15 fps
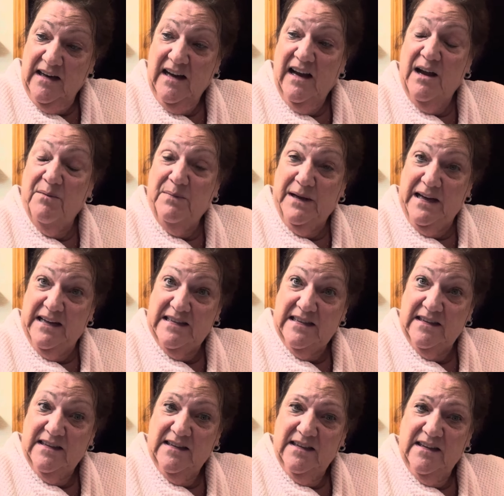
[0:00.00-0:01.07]
a bit
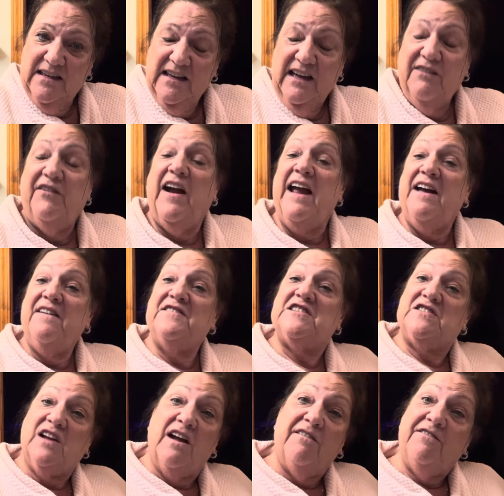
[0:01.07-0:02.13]
if I have
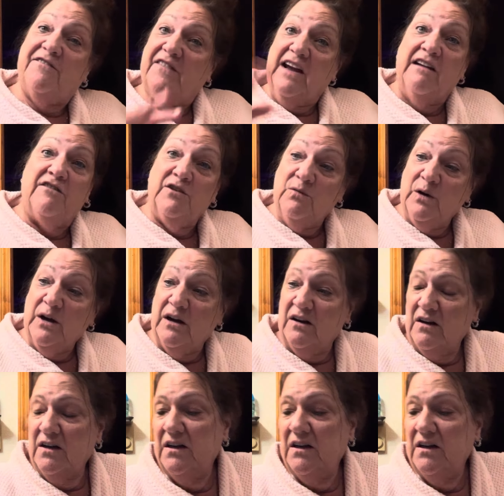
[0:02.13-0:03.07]
stuff everywhere.